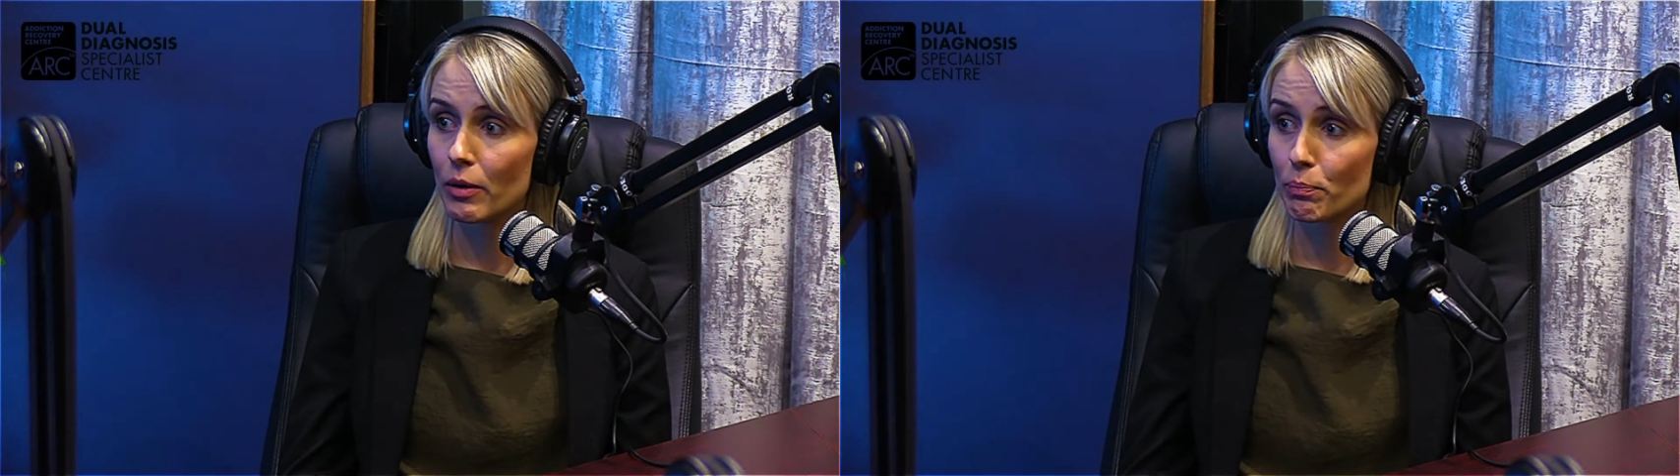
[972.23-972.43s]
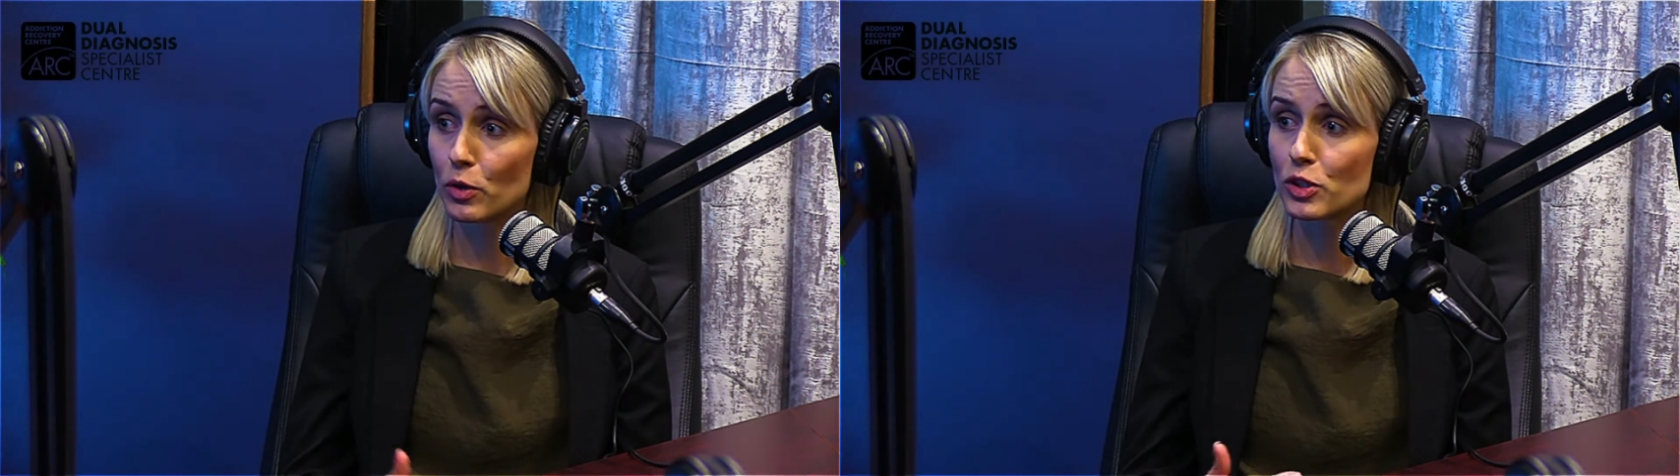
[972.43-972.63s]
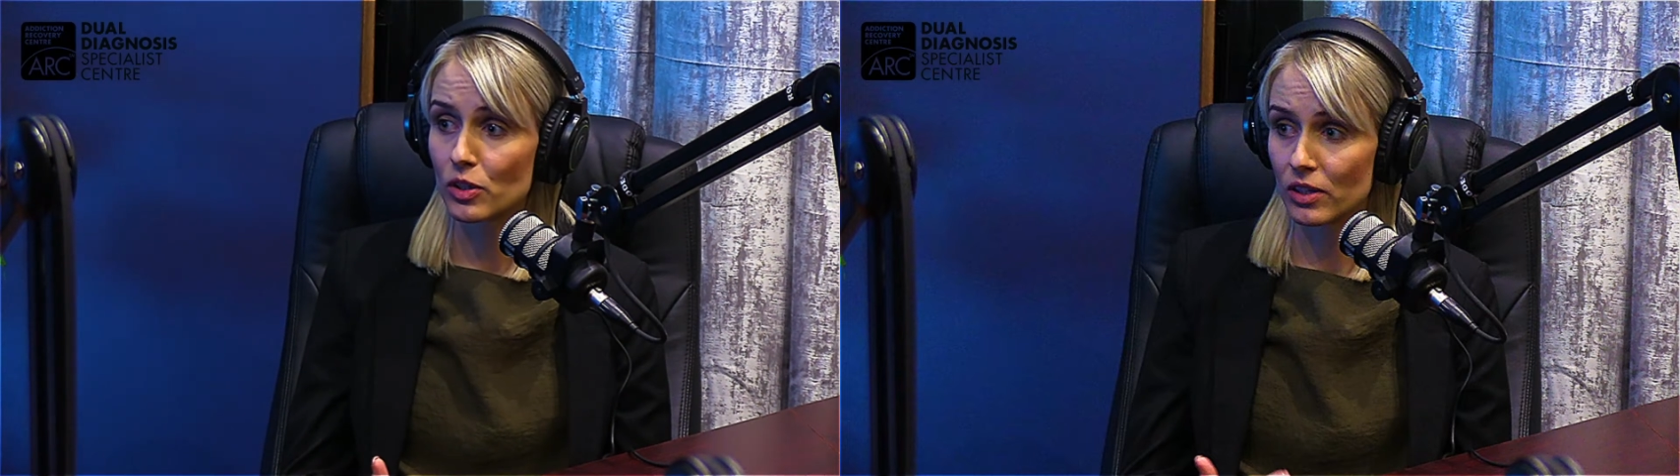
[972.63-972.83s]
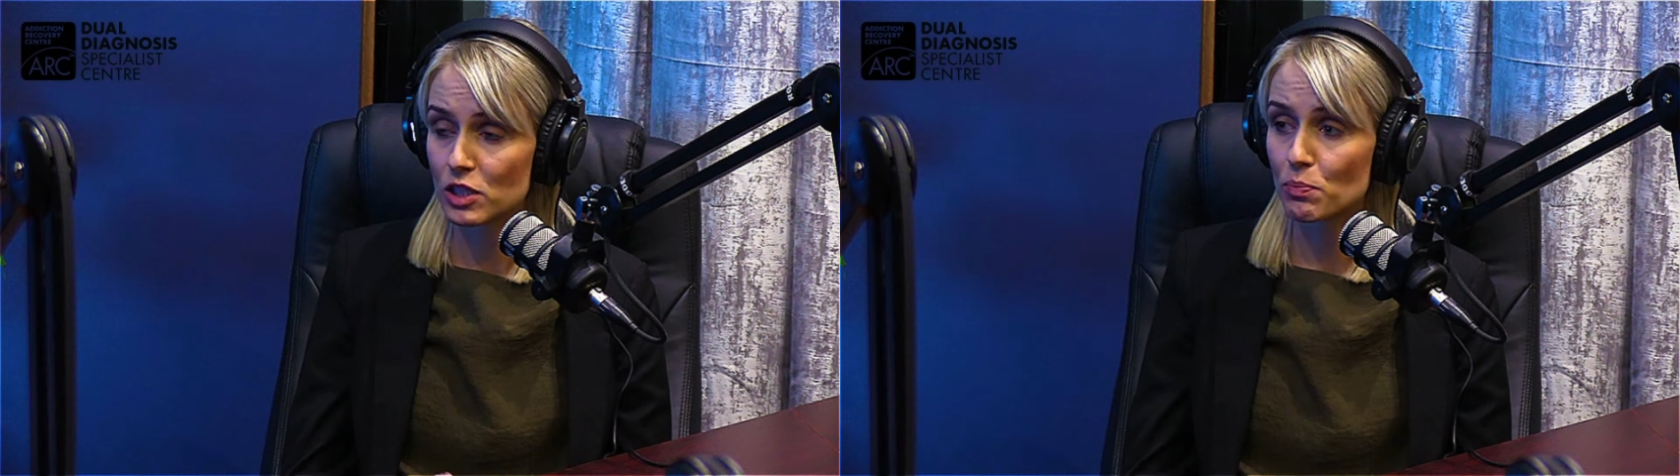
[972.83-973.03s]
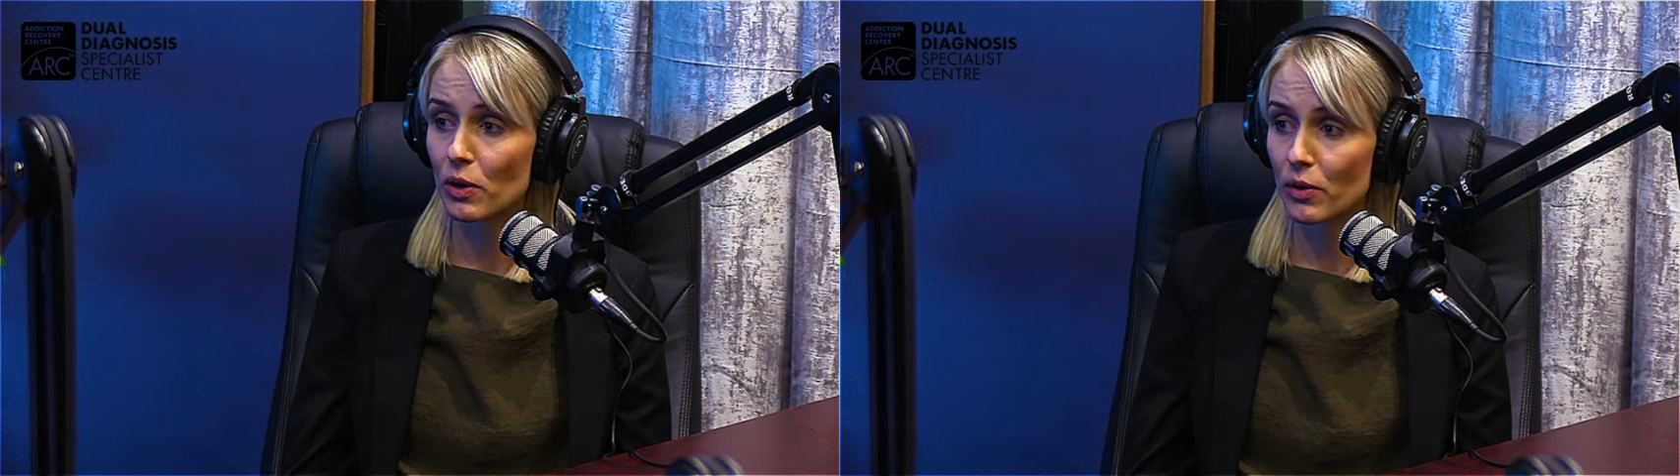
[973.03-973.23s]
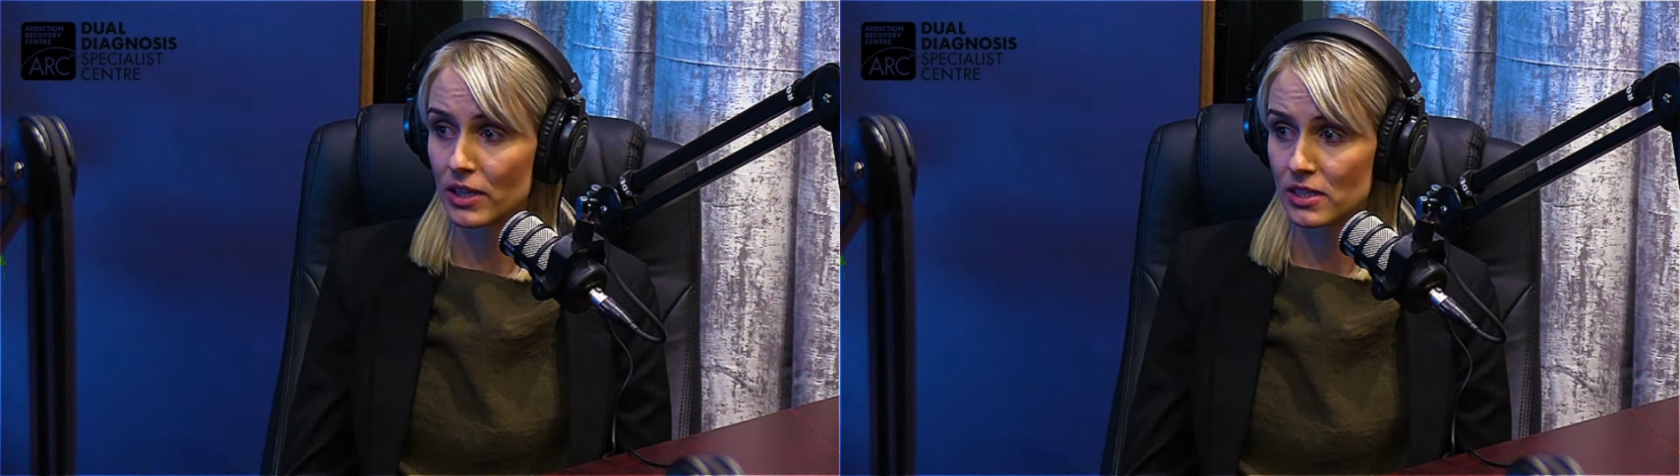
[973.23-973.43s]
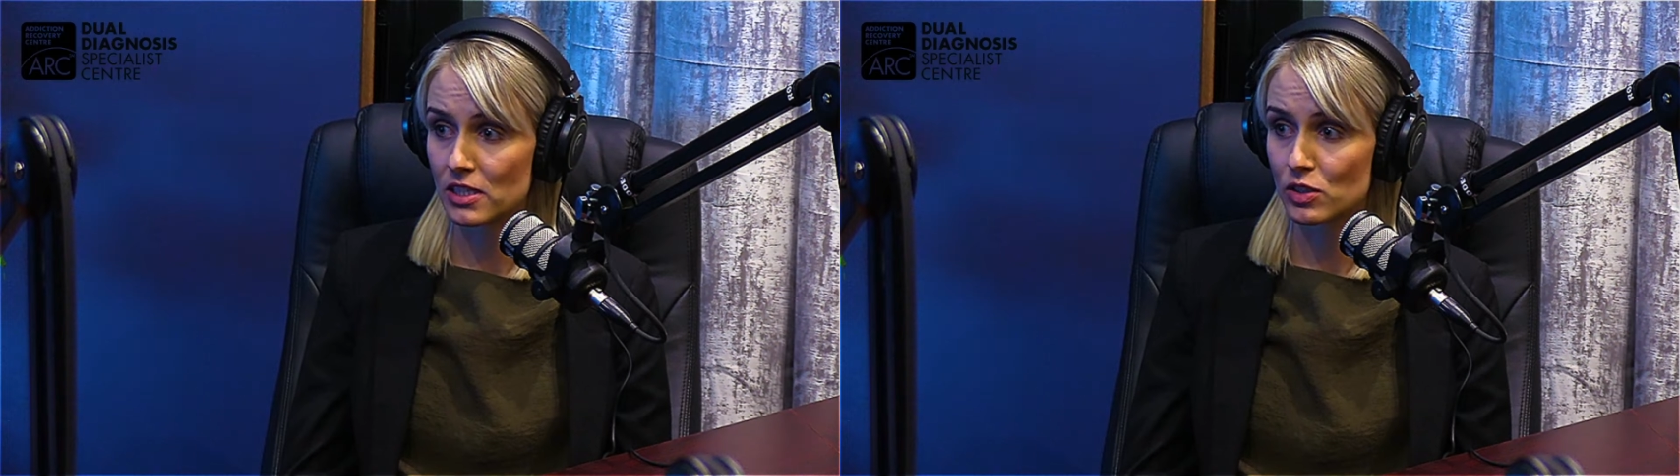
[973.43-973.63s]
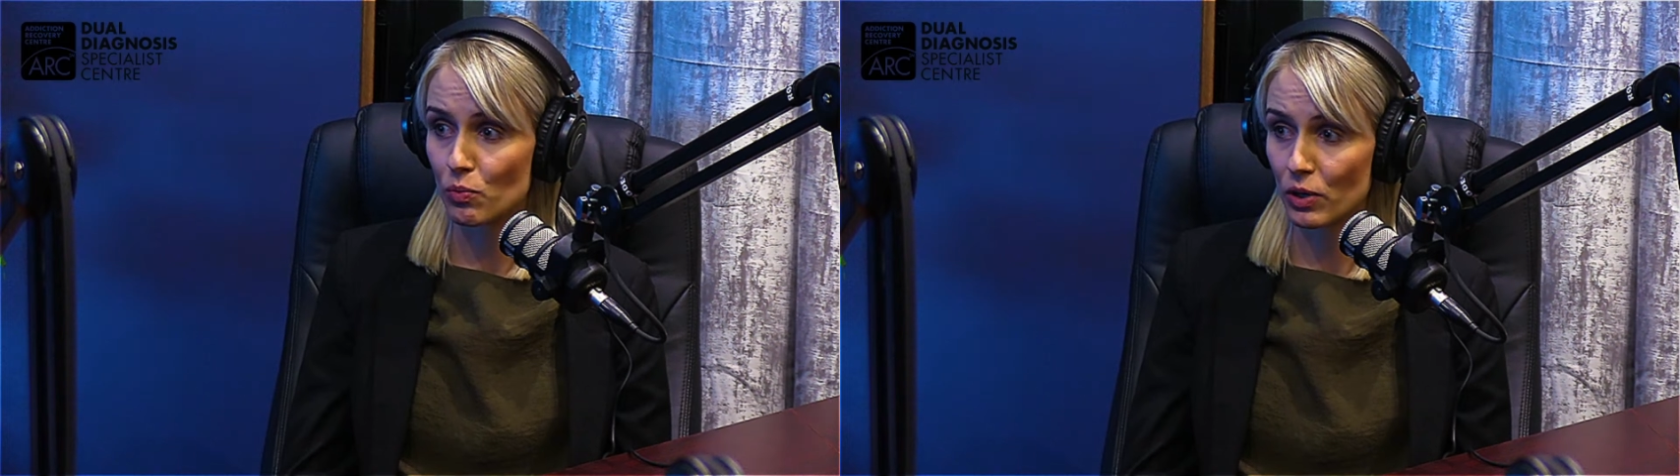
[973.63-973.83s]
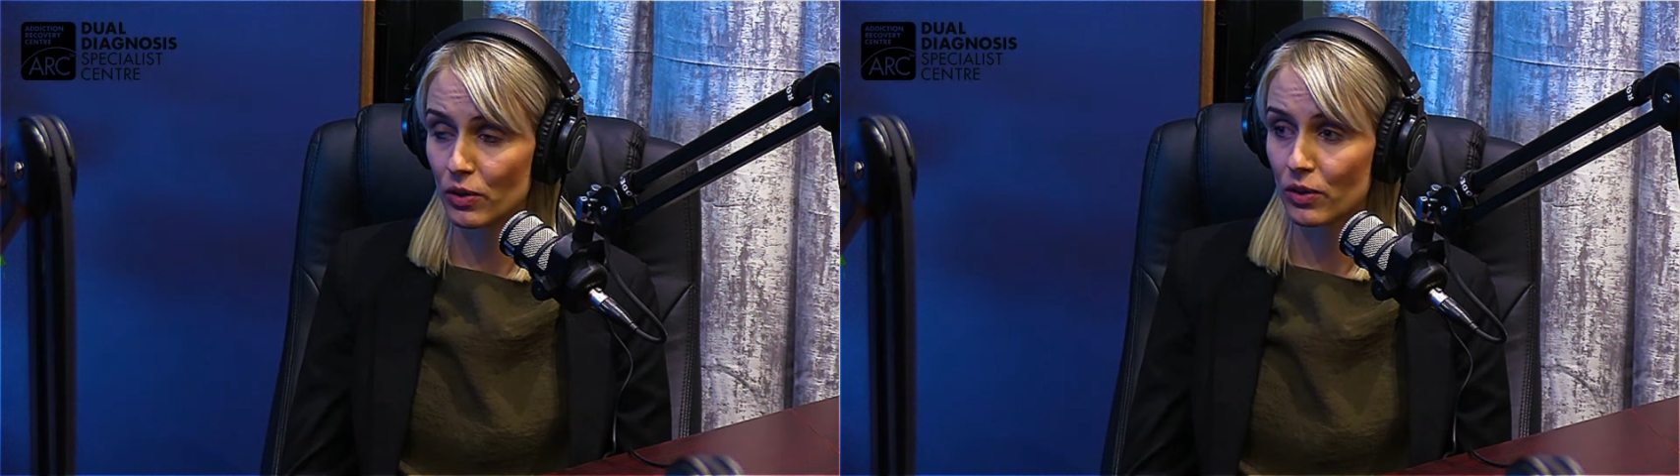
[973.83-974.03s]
personal experiences with